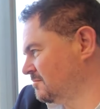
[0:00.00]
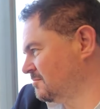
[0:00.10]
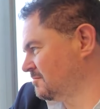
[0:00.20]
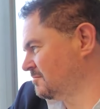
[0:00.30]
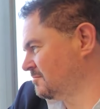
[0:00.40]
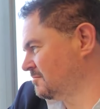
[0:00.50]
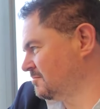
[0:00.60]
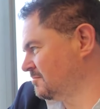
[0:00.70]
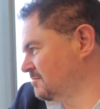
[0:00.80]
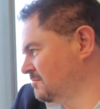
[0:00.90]

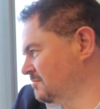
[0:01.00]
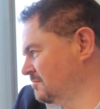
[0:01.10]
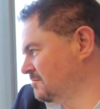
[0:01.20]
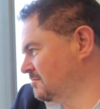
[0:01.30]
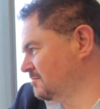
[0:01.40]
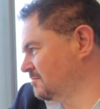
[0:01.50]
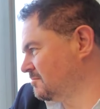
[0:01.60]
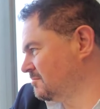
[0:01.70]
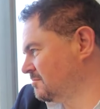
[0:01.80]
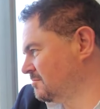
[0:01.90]

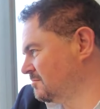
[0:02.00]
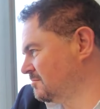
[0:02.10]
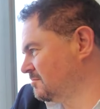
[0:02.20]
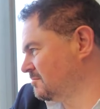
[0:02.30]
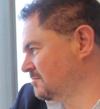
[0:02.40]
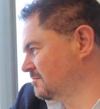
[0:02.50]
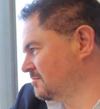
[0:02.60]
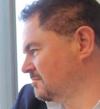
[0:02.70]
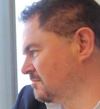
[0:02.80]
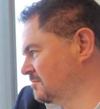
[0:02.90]

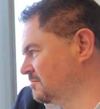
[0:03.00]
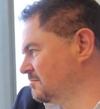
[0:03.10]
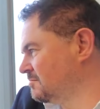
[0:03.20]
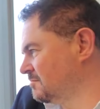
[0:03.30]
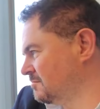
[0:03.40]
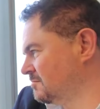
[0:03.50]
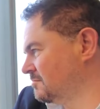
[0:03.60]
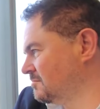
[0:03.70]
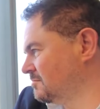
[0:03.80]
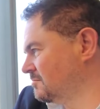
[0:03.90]

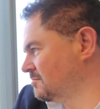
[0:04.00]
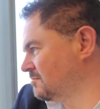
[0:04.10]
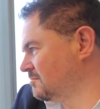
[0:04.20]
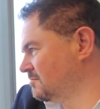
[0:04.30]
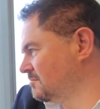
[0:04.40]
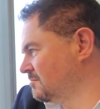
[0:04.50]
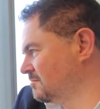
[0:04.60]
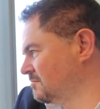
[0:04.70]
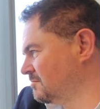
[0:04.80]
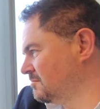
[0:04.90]

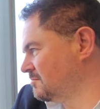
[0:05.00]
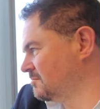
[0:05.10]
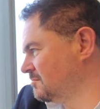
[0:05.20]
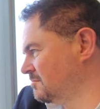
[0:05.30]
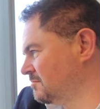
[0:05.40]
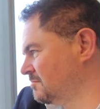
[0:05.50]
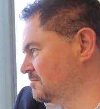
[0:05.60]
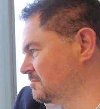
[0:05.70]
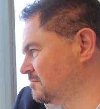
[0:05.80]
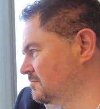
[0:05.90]

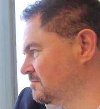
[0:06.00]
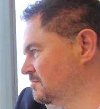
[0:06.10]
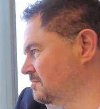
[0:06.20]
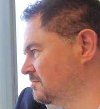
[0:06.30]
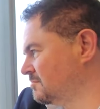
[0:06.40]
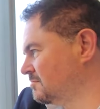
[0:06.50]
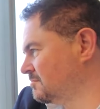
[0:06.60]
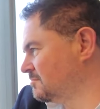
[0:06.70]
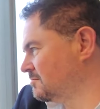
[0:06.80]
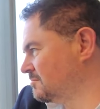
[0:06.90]

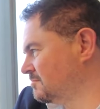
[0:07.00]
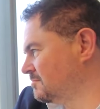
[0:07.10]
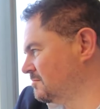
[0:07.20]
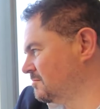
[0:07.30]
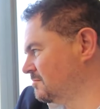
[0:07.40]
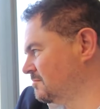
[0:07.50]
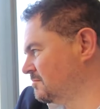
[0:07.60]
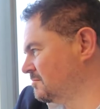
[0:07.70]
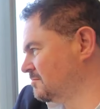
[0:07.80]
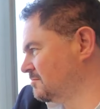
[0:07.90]
This person isn't speaking.